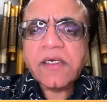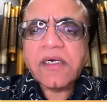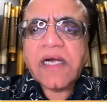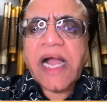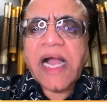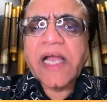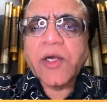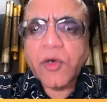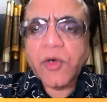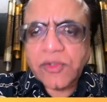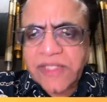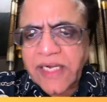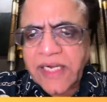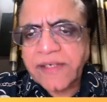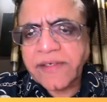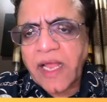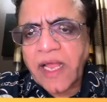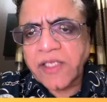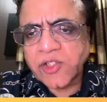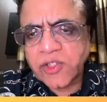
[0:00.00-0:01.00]
I wrote the
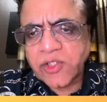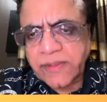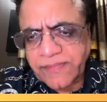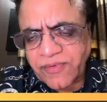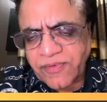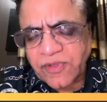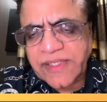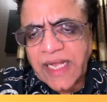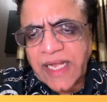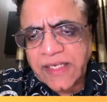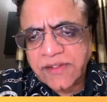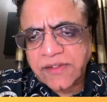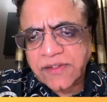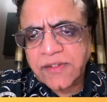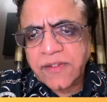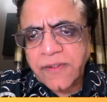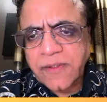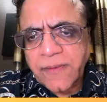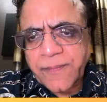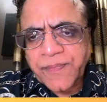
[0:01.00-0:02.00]
entire script for that.
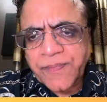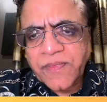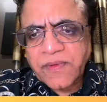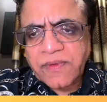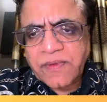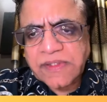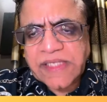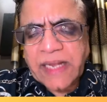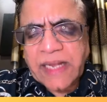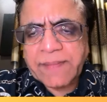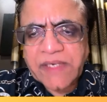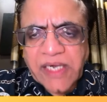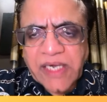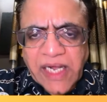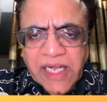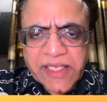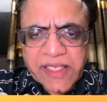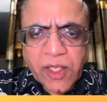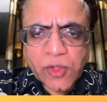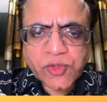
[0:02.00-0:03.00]

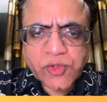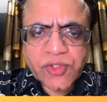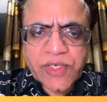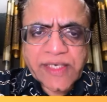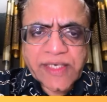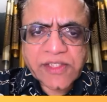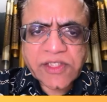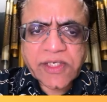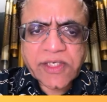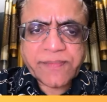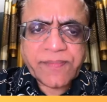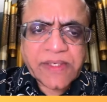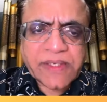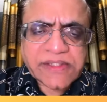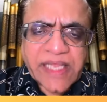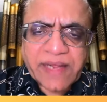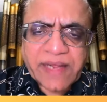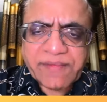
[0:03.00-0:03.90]
I also write script. I have